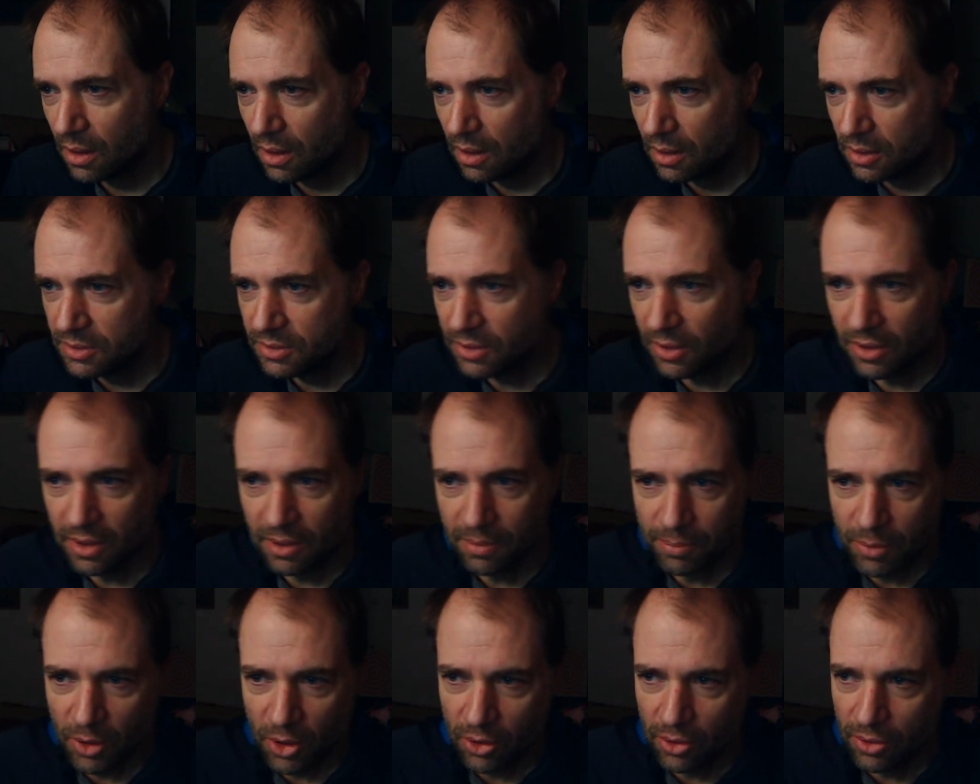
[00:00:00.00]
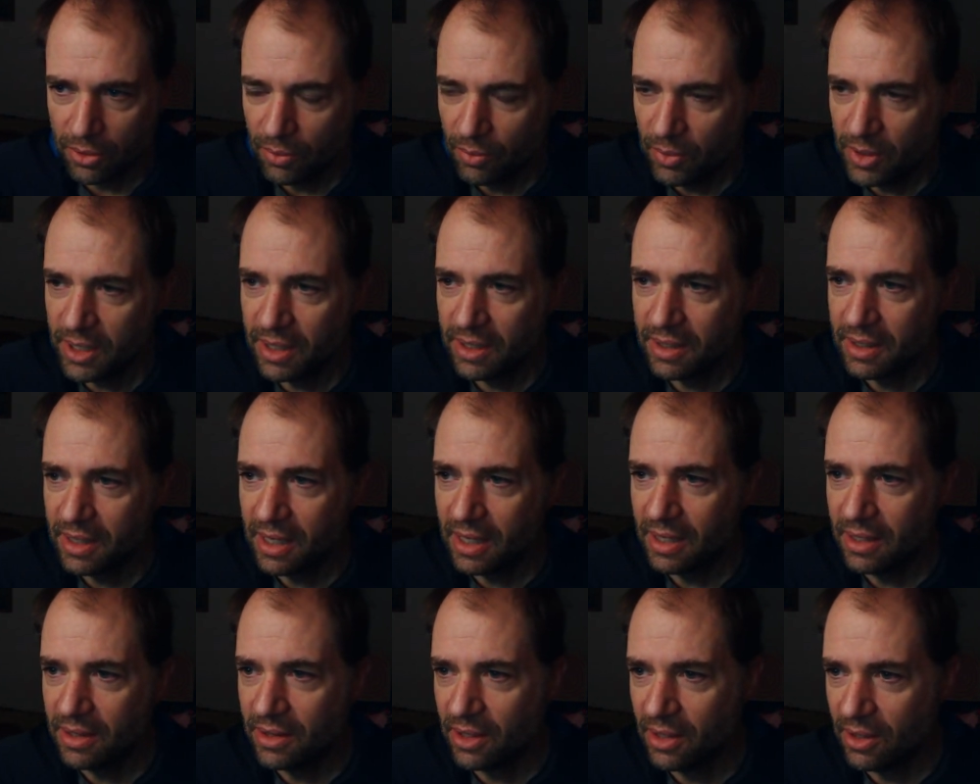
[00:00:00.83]
So the Broad, we didn't get
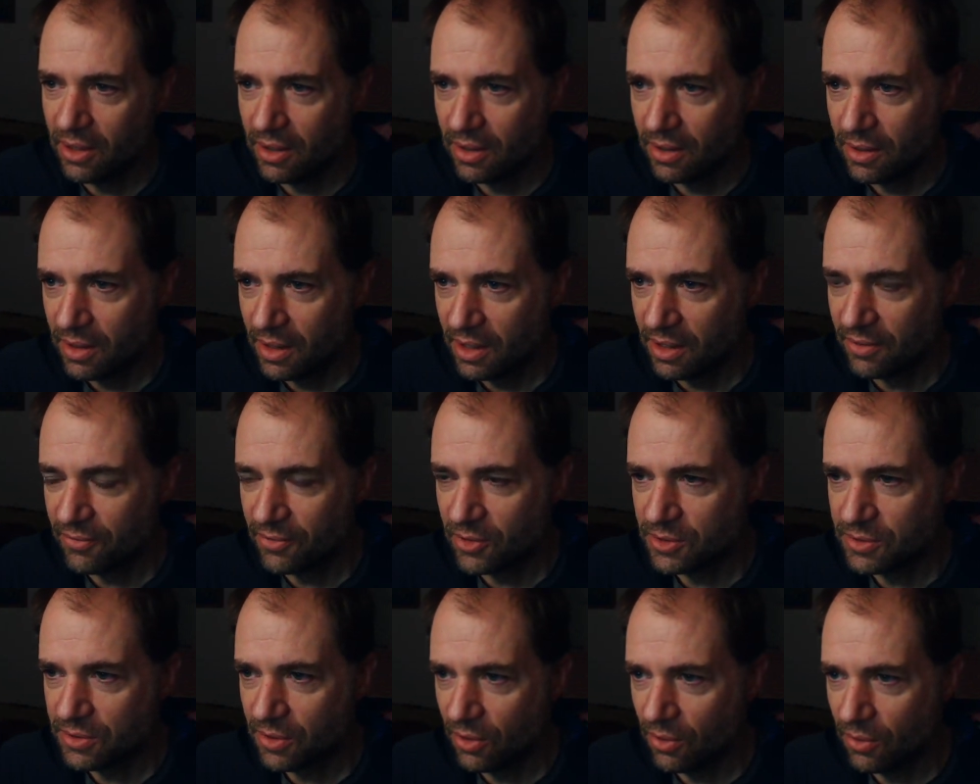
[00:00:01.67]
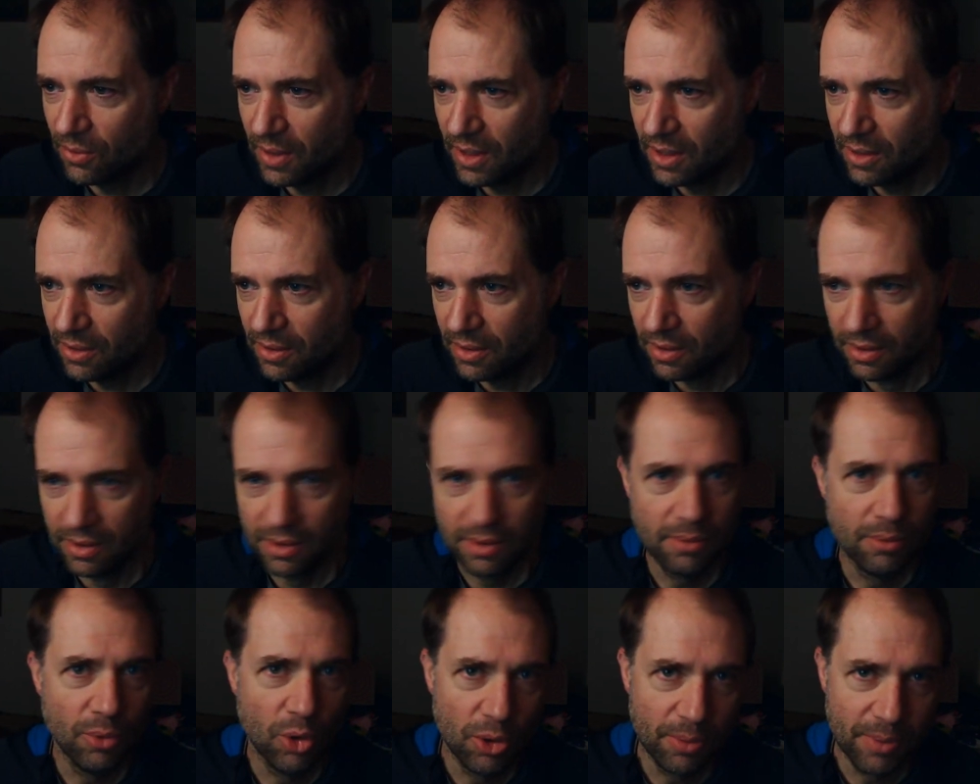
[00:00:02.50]
in there on the first go around.
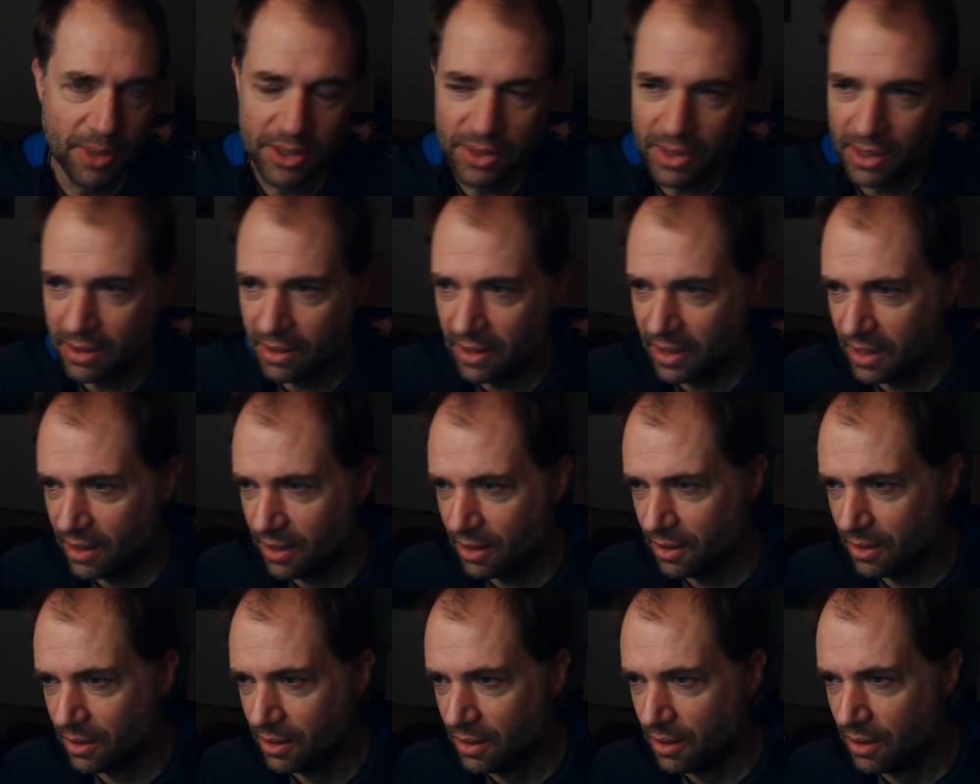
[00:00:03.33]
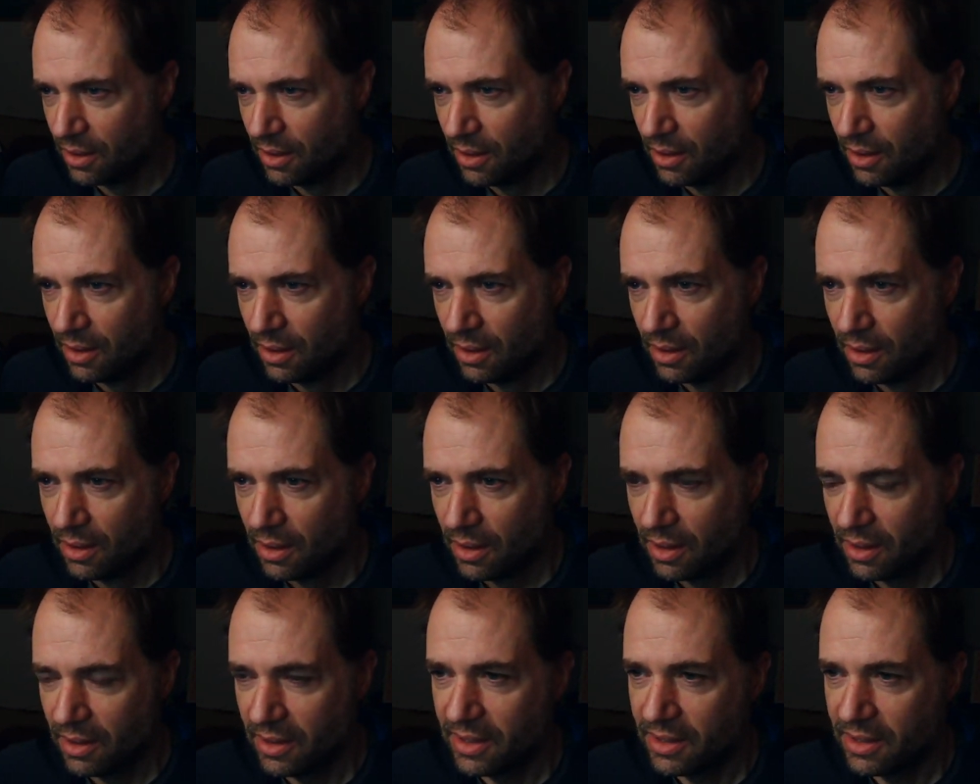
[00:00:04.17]
More about that later. I like